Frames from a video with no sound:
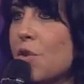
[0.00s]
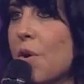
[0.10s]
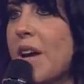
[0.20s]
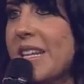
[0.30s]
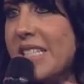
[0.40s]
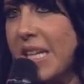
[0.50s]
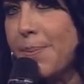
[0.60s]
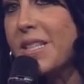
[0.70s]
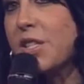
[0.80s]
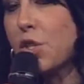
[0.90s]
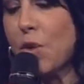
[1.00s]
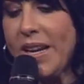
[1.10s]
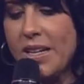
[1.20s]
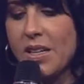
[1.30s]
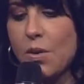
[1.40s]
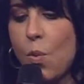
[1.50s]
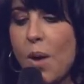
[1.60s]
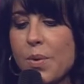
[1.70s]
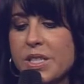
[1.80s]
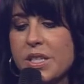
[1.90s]
or demonstrated in
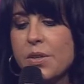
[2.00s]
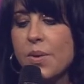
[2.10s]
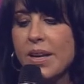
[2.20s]
what we do.